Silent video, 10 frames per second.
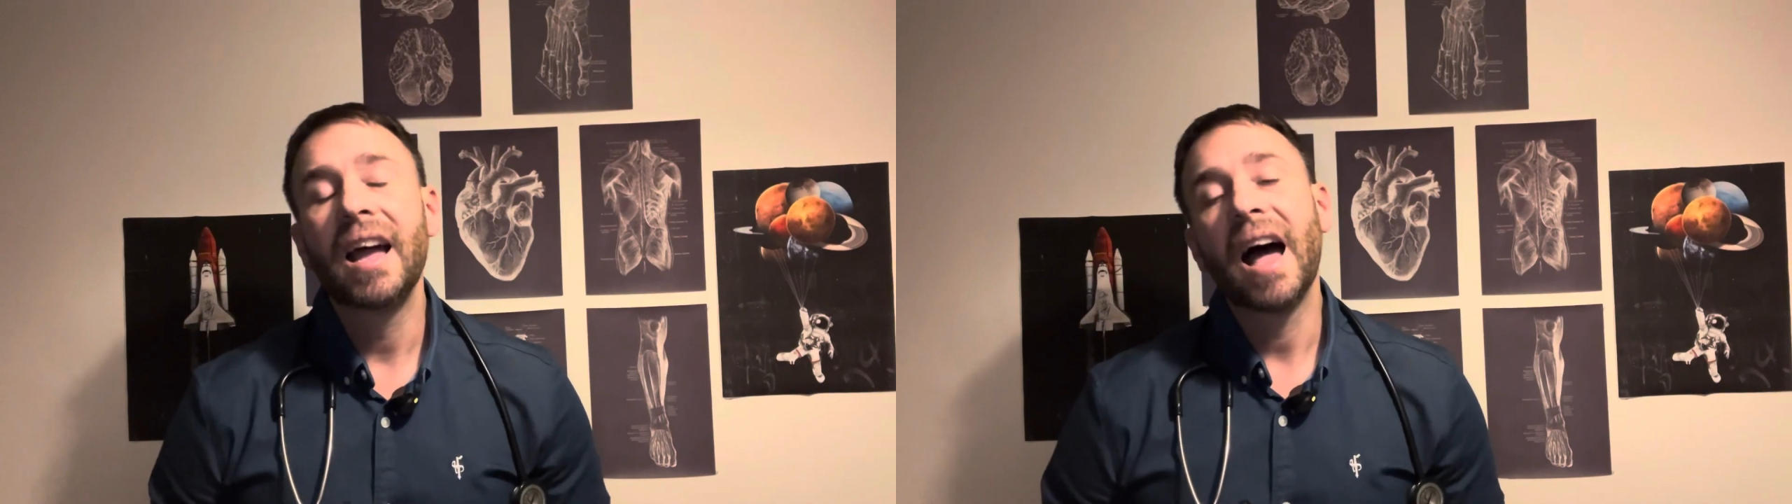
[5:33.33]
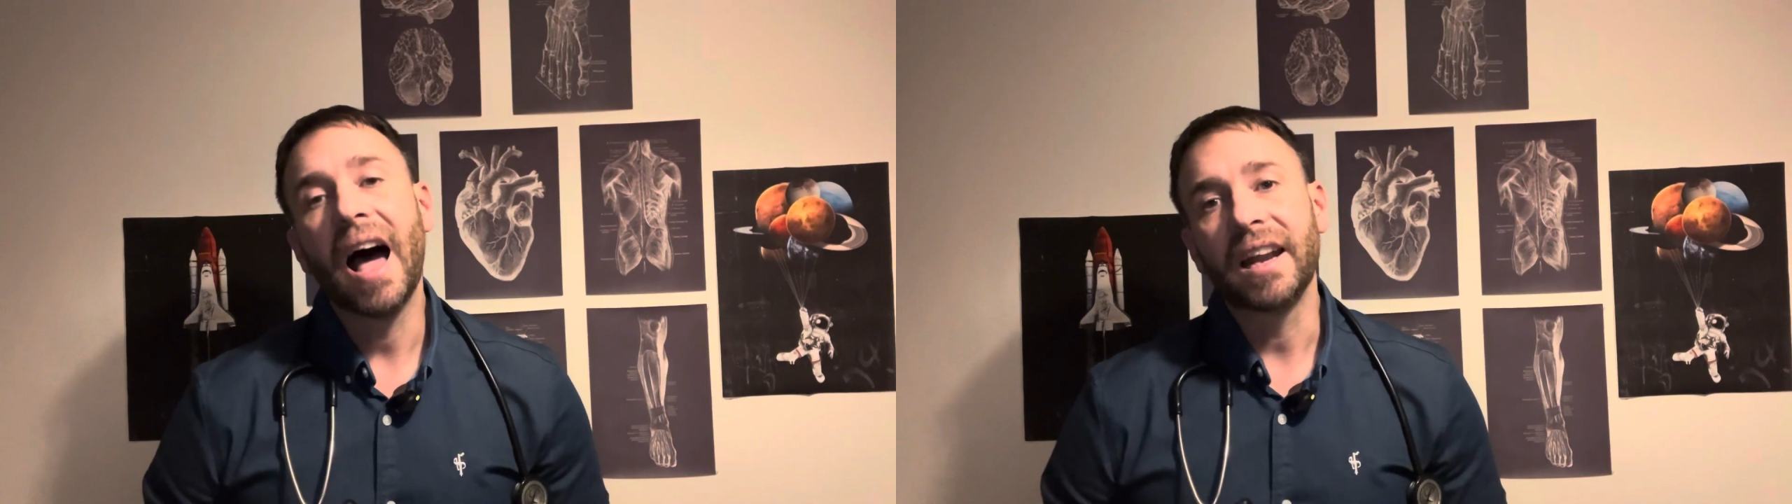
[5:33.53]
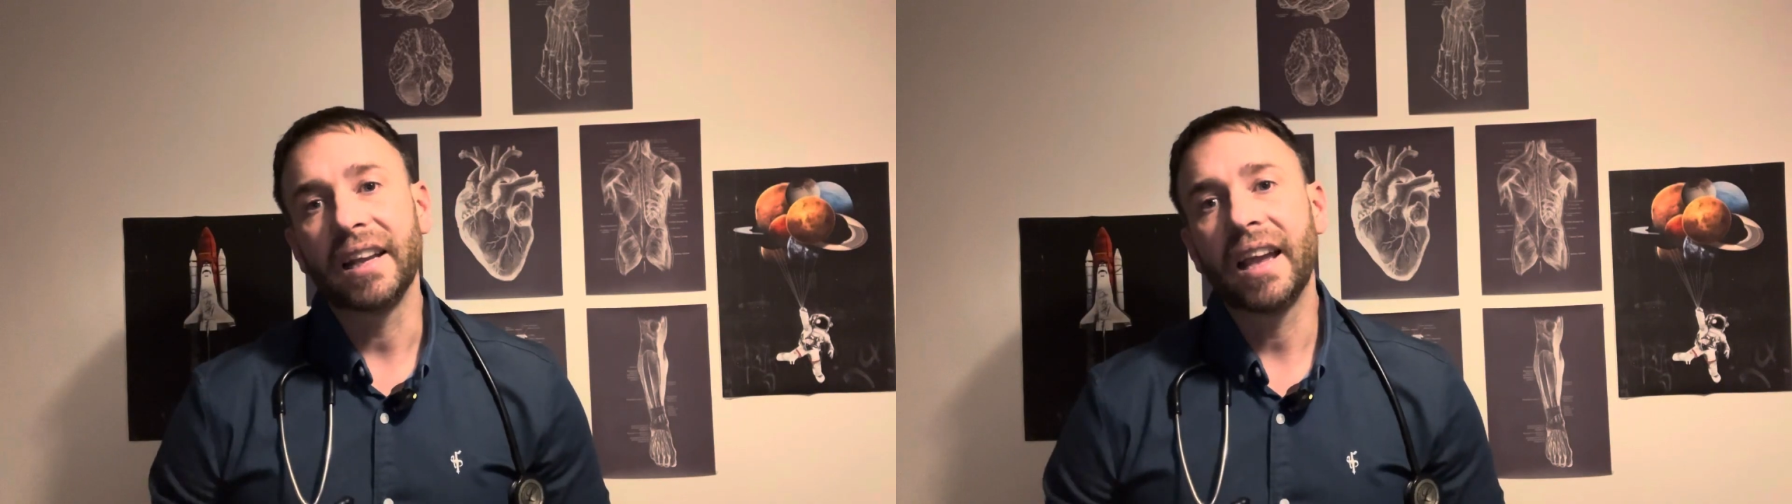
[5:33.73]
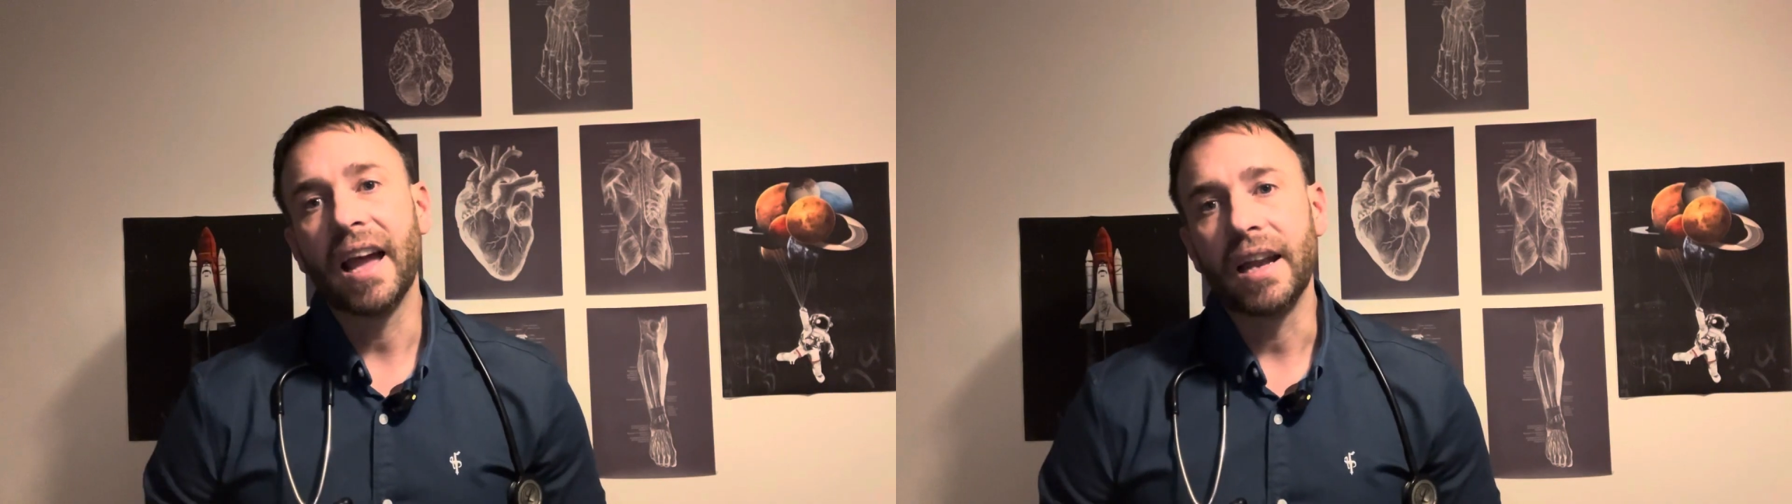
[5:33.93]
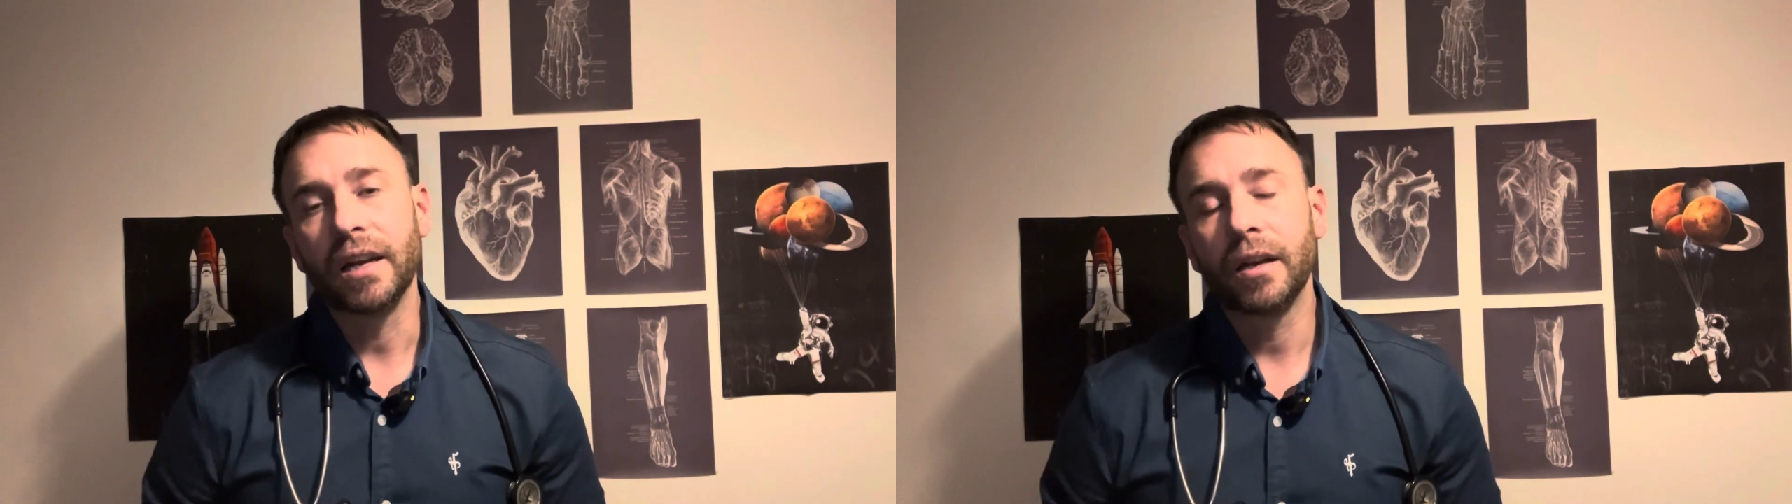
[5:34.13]
And
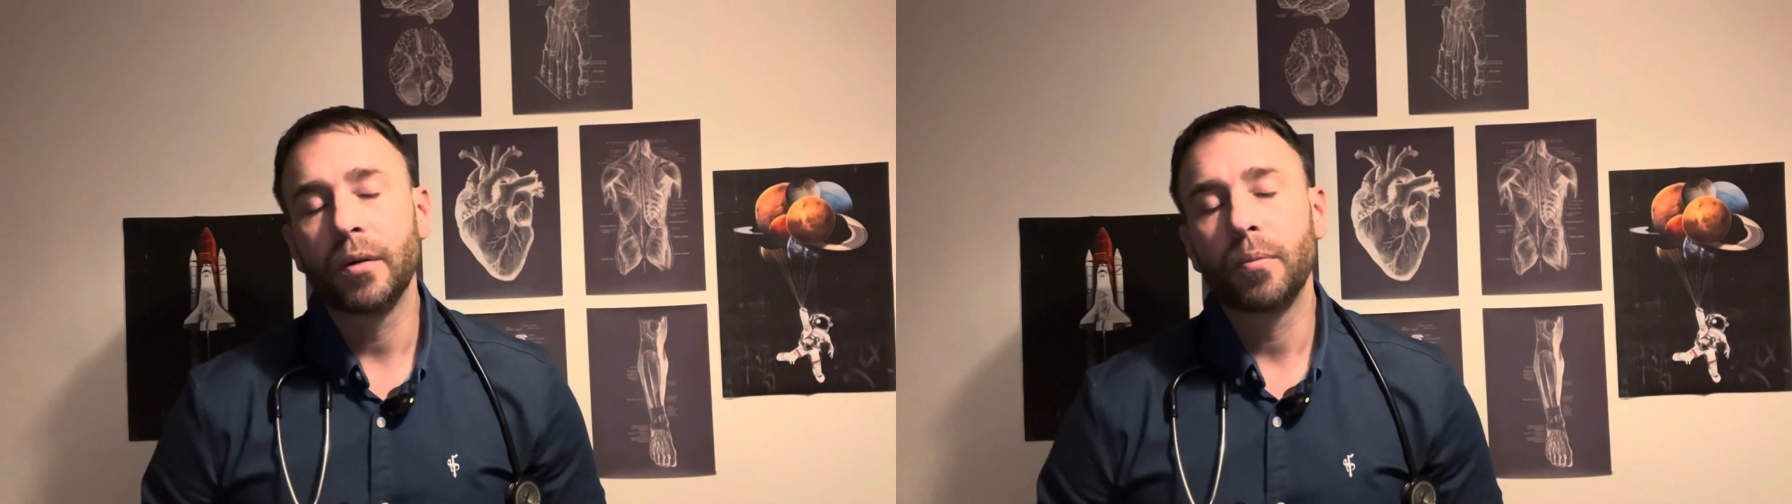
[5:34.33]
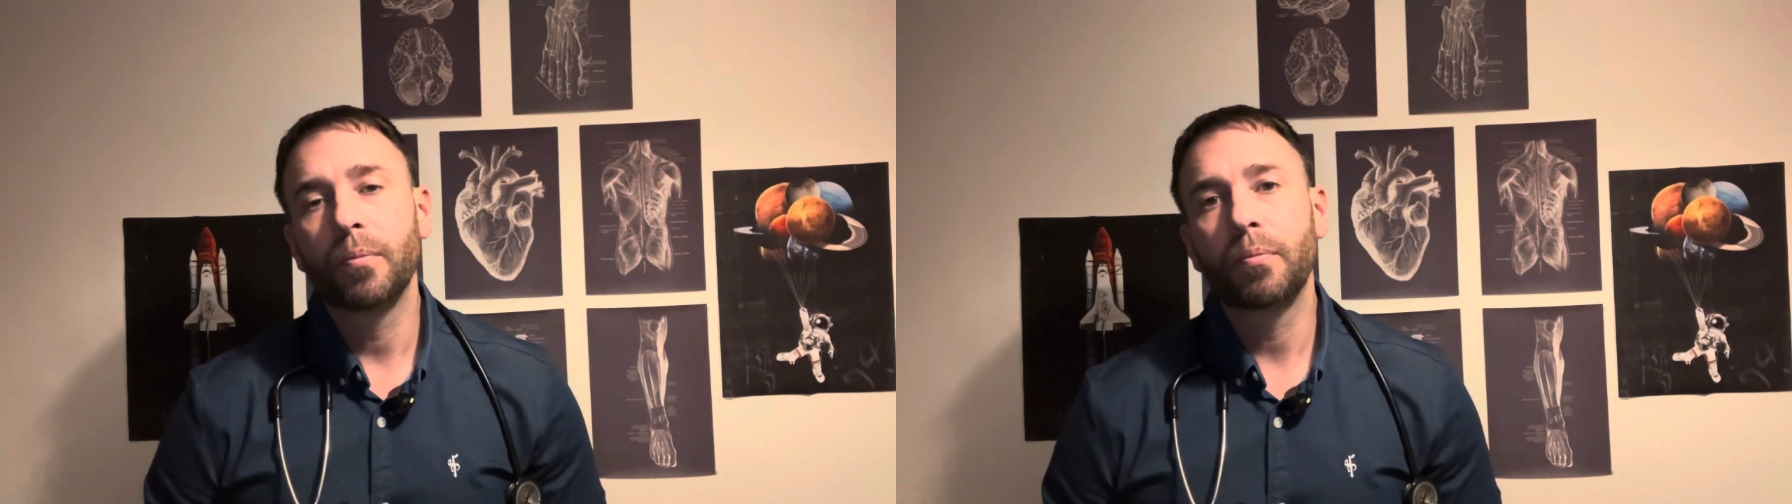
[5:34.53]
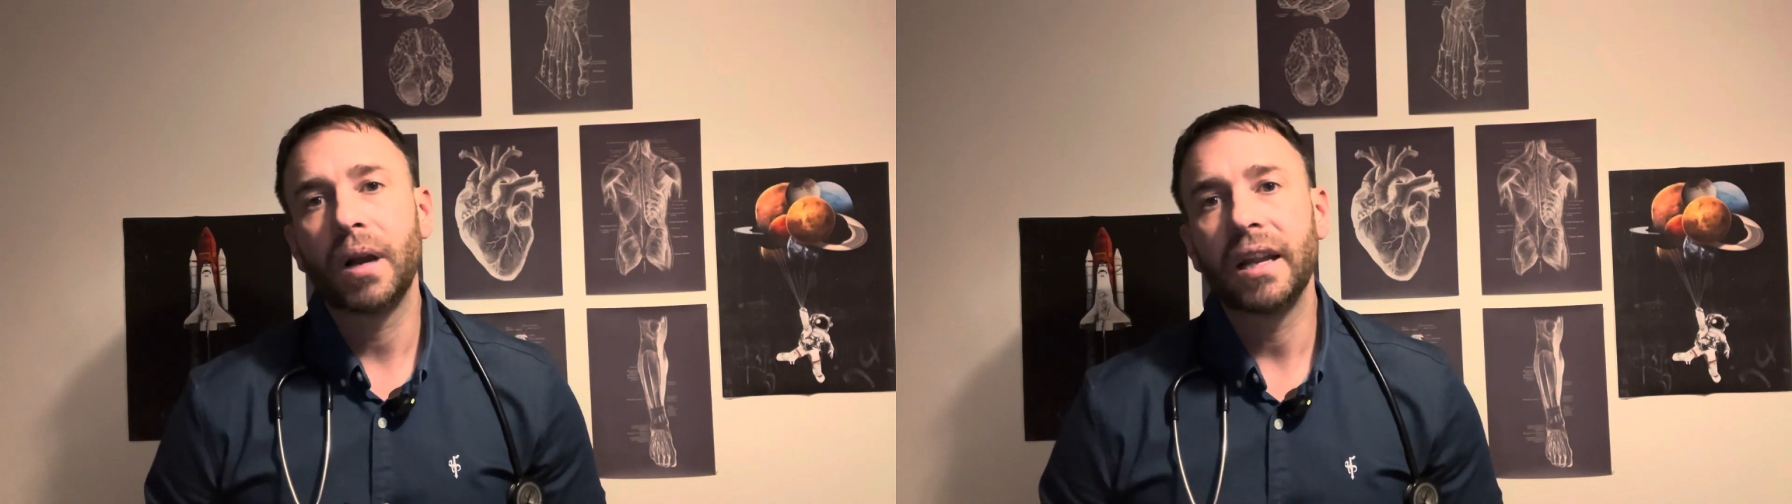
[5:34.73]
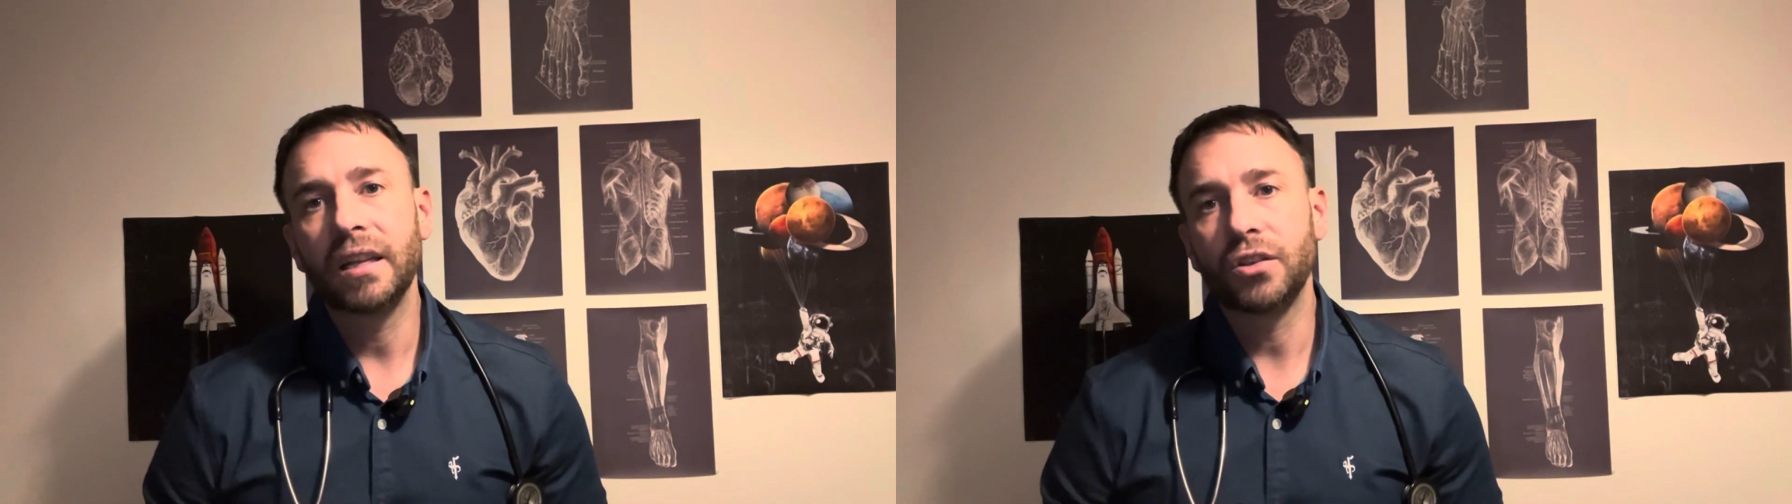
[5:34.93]
again, please